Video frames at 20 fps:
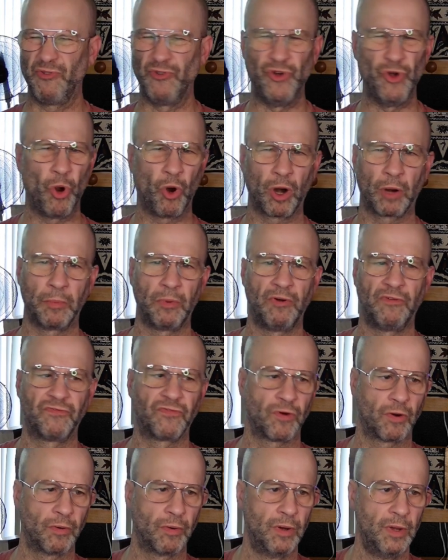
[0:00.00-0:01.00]
normal
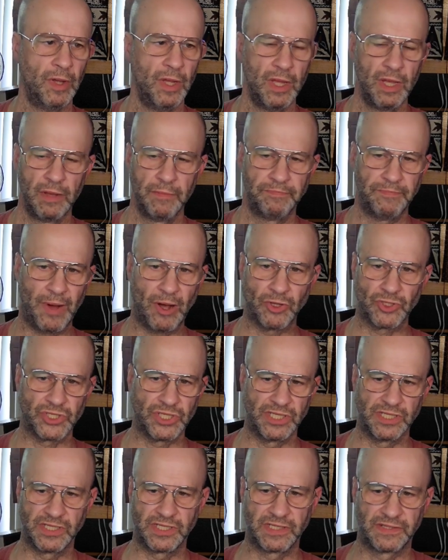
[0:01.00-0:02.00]
for
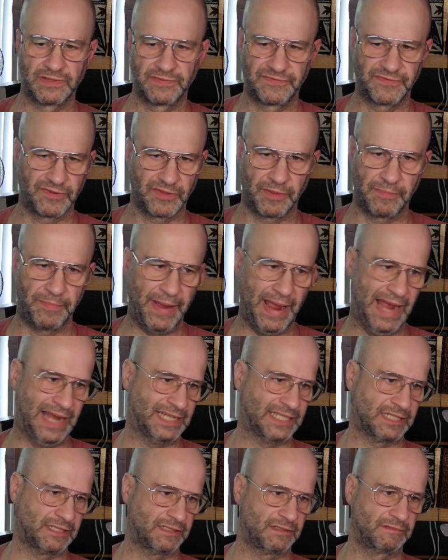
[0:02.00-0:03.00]
mouses for the
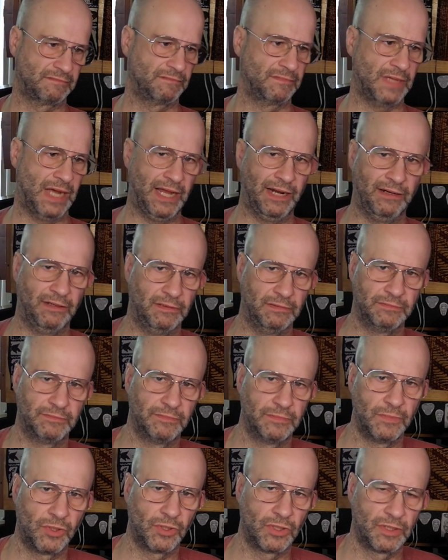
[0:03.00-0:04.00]
past, I don't know,
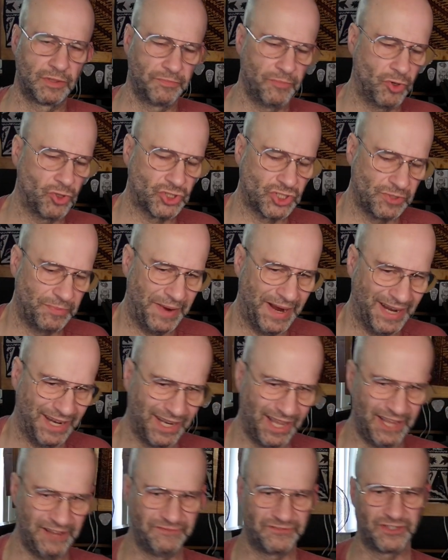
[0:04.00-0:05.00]
well, most of my
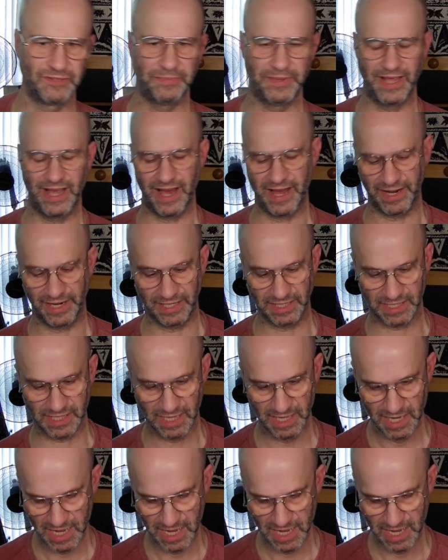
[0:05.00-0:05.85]
life, to be honest.